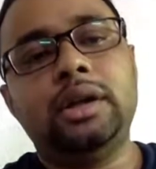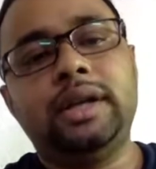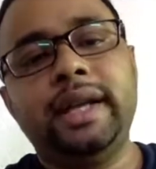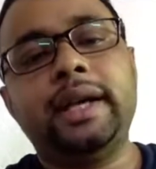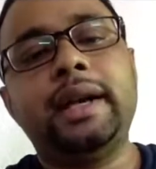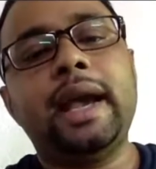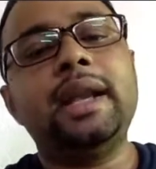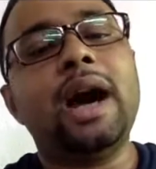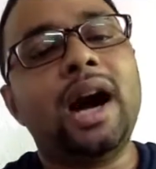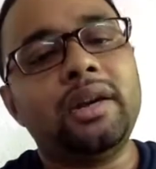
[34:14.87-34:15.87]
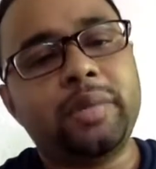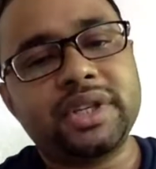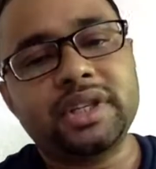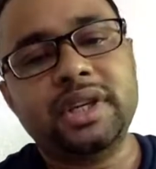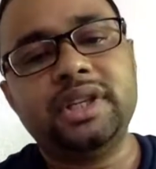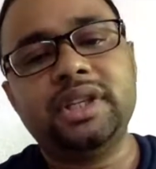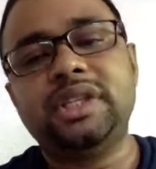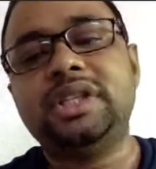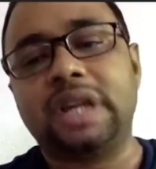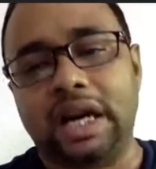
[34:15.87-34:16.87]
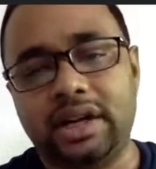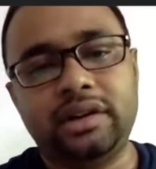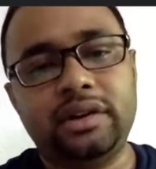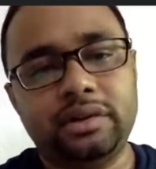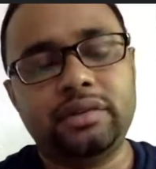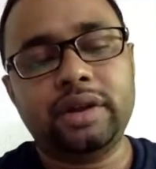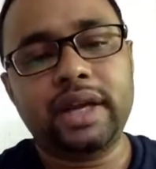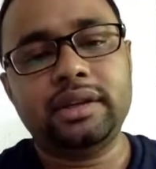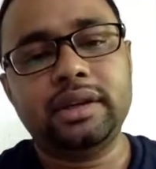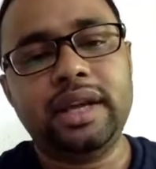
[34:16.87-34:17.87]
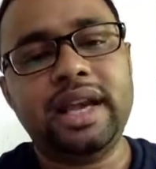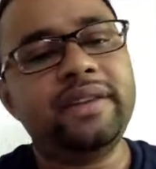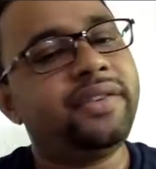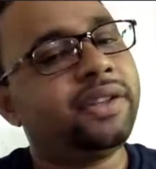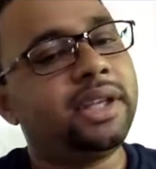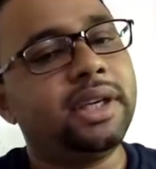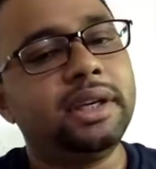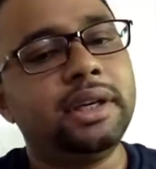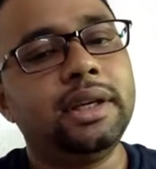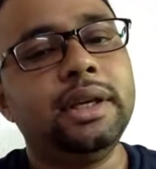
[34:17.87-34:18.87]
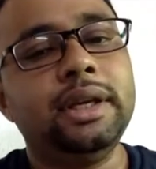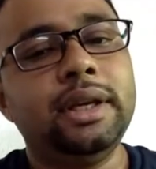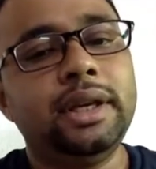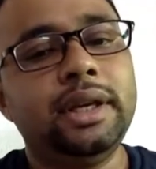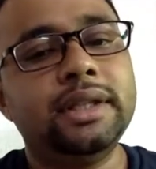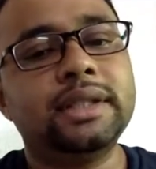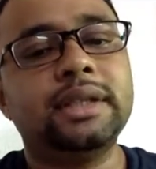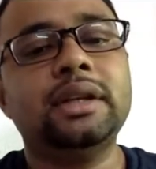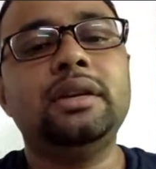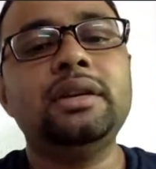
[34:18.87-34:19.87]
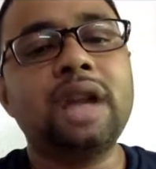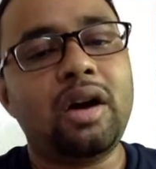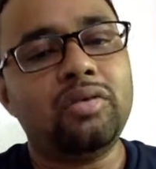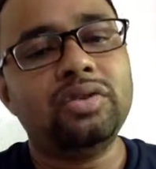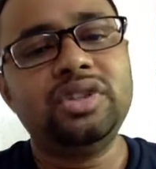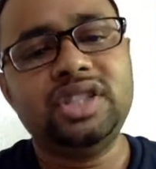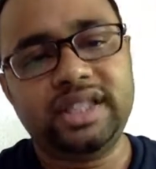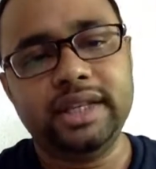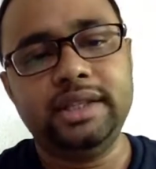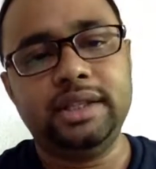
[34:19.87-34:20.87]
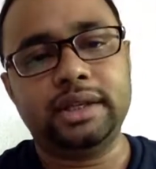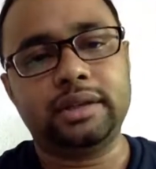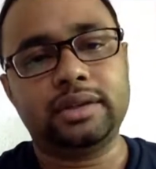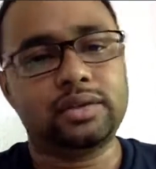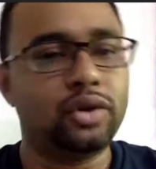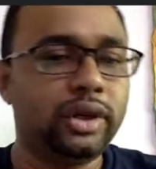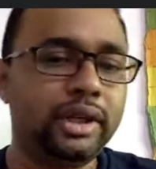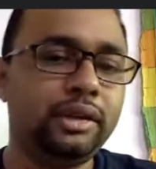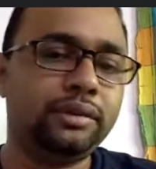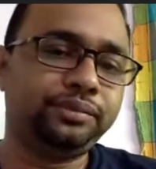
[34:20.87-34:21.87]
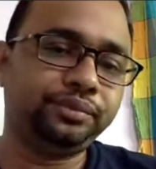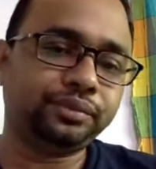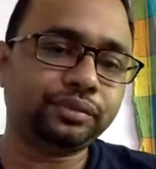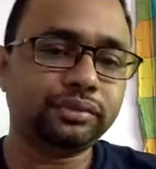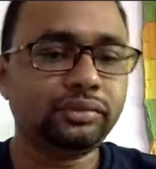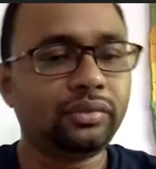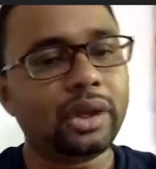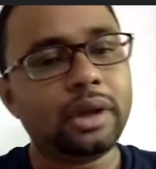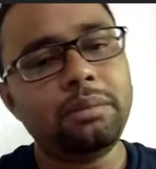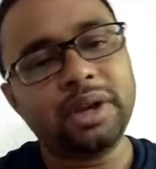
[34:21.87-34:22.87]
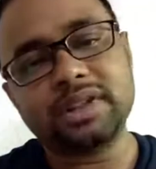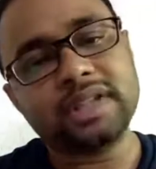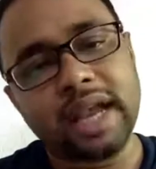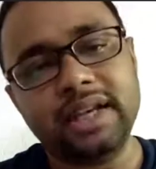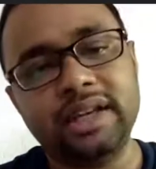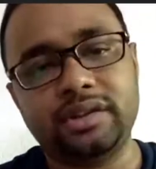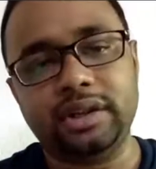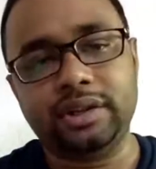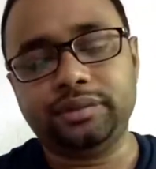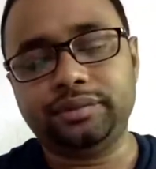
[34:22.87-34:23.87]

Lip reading: take an unprecedented turn, right? Everything is now changing slowly but silently,